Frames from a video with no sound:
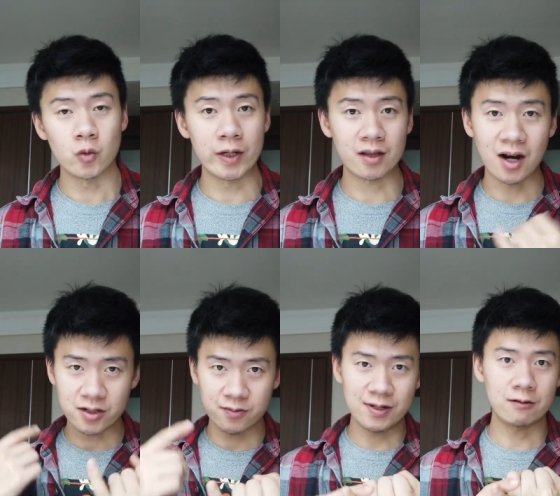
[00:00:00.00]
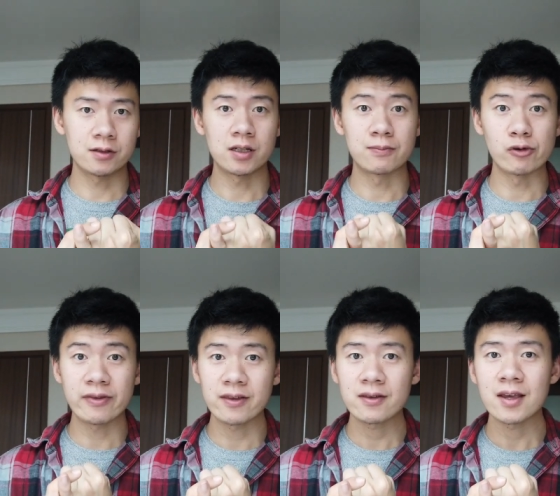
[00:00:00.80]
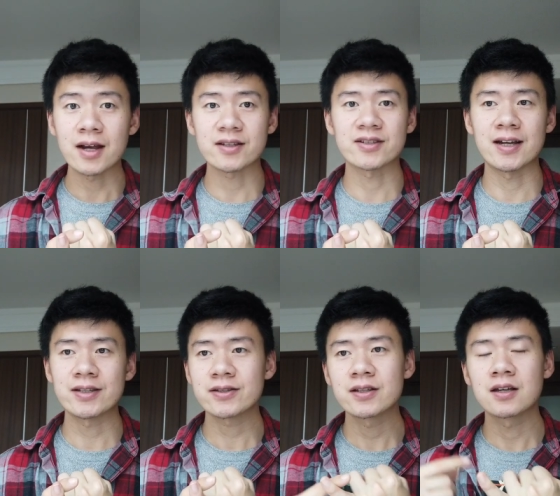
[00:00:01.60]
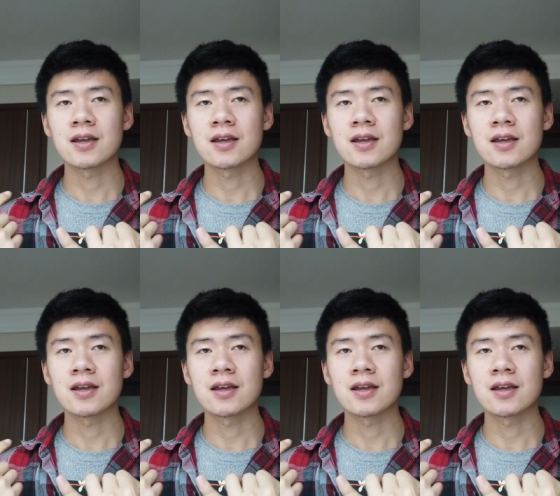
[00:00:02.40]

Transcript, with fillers: So we talk about the breathing exercise,